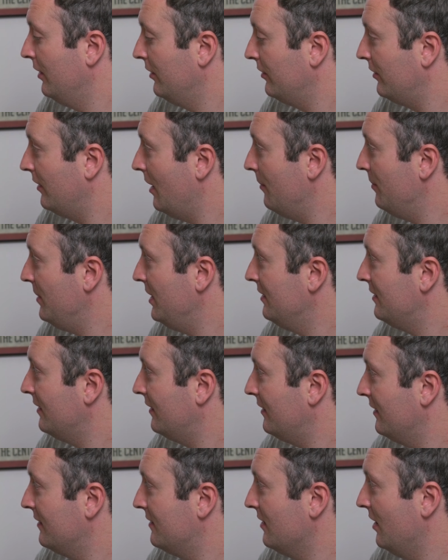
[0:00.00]
So that means
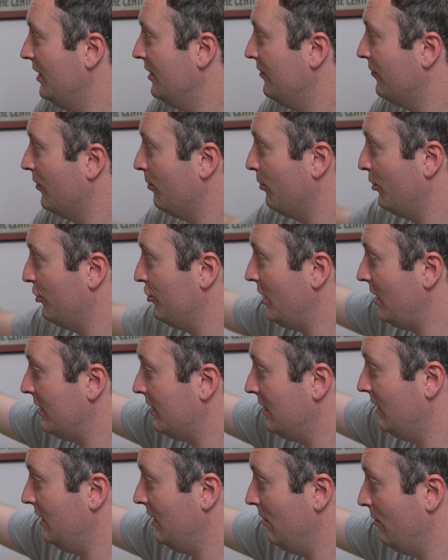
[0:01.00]
it's designed for
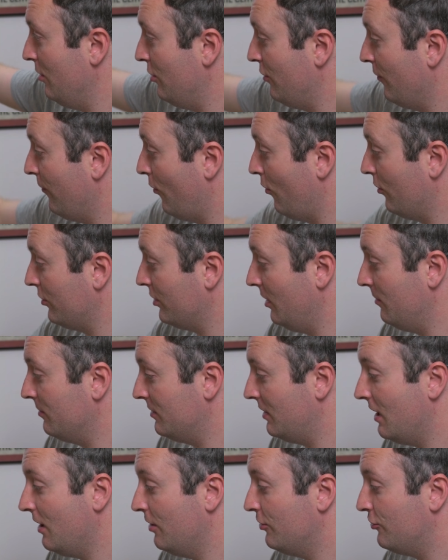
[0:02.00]
projecting an image 4 times
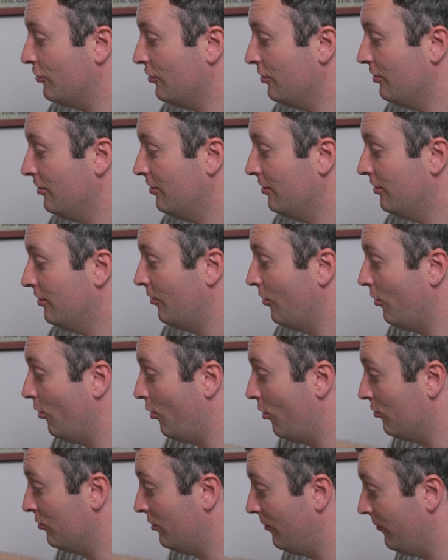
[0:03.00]
larger,
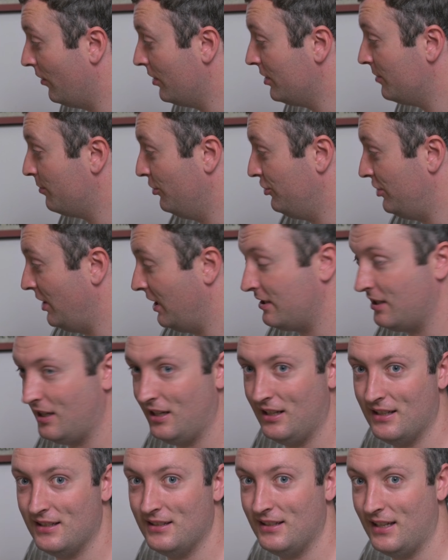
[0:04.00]
or reverse projecting
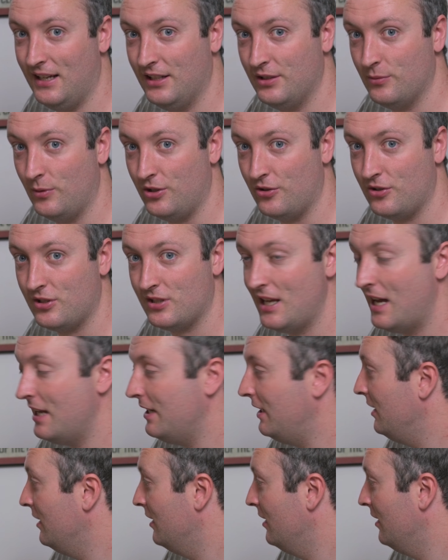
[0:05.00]
in this case when you're
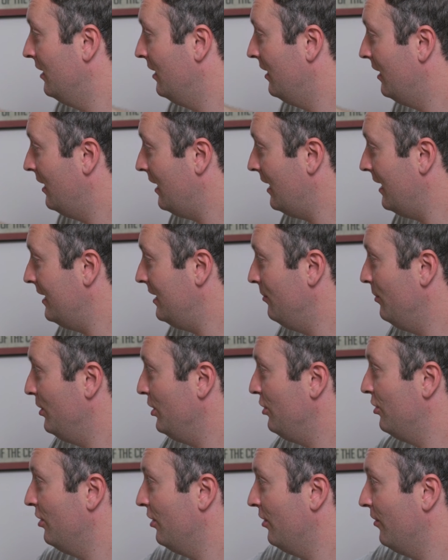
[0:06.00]
scanning an
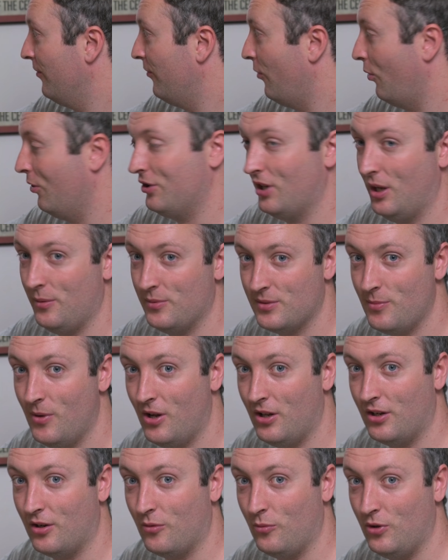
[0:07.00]
image 4 times
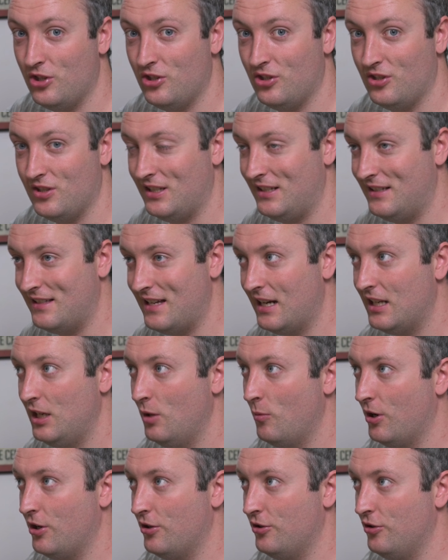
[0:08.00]
smaller, which is exactly
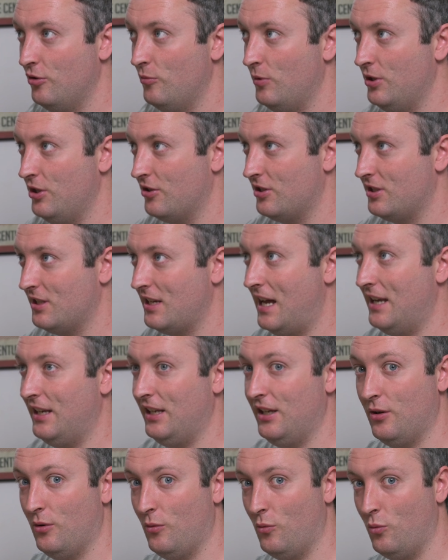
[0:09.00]
what you're doing when you're
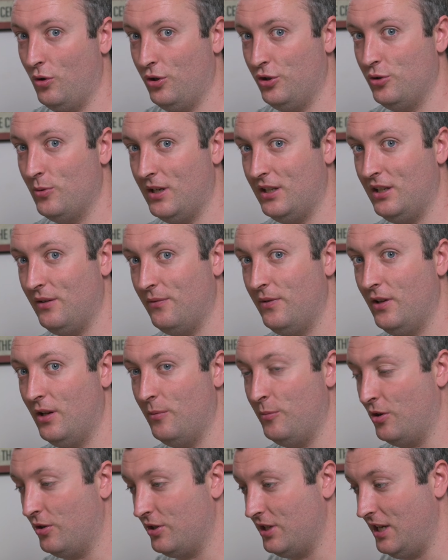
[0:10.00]
scanning 120
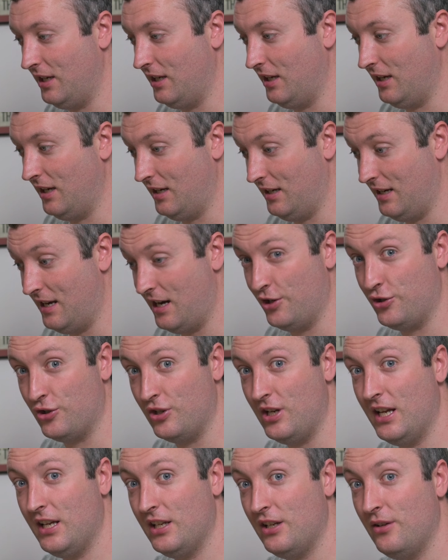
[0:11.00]
film. You're taking a larger
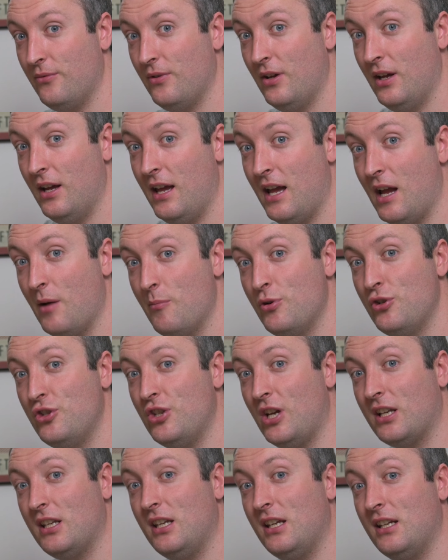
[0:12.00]
negative and
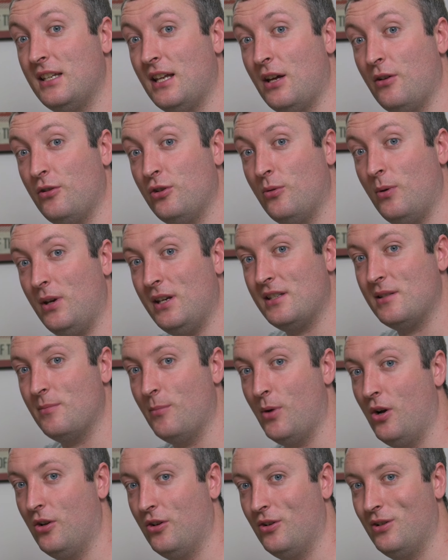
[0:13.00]
projecting it down to a
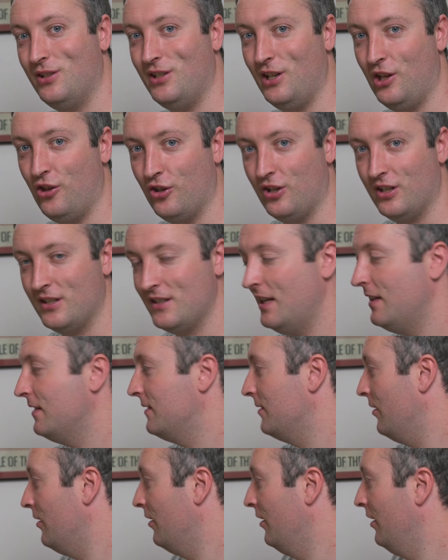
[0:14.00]
smaller digital
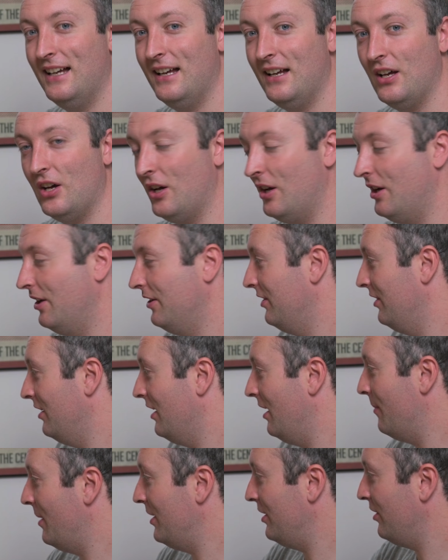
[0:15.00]
sensor.
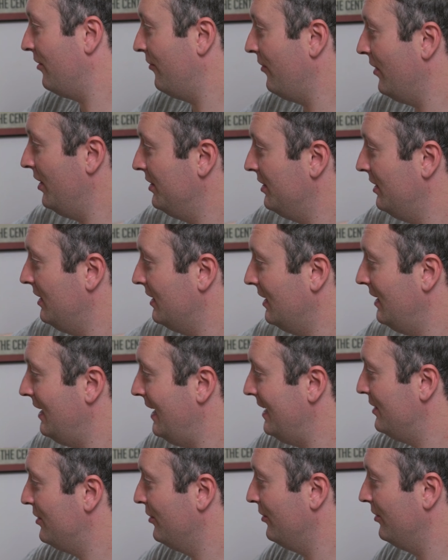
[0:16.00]
I managed to find a little
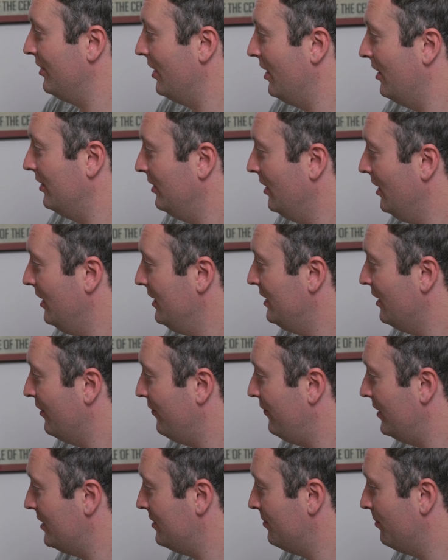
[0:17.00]
lens hood online that
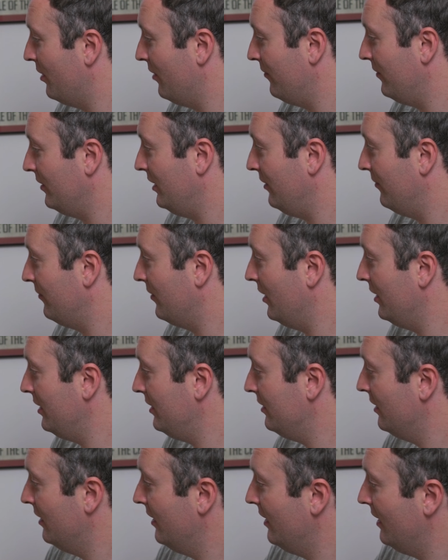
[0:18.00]
fits perfectly
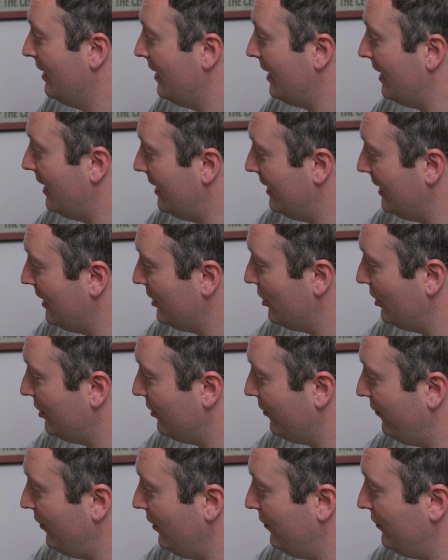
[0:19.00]
fine, and it actually
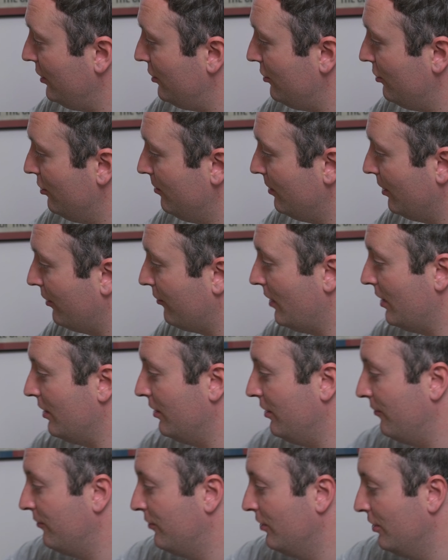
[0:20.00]
has a 52mm thread on
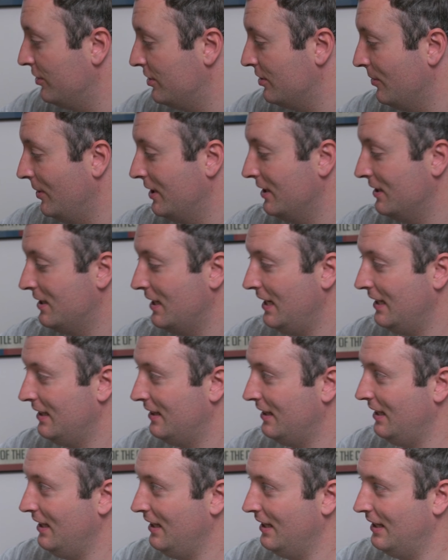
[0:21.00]
the front, so I can take
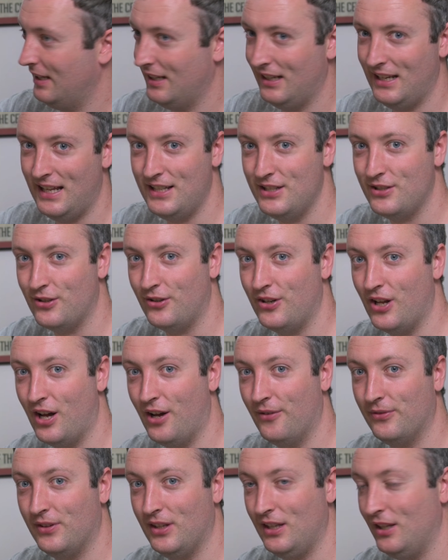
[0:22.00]
the lens hood
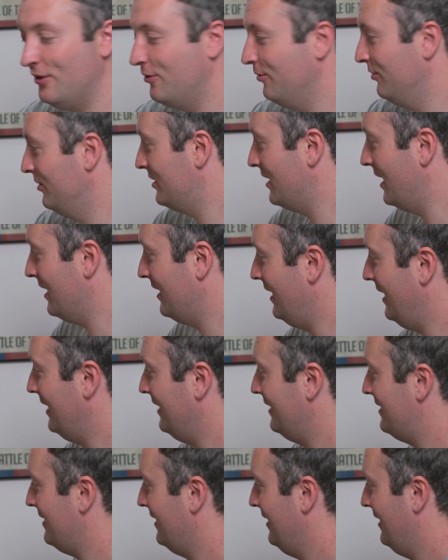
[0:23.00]
off the CoolScan lens.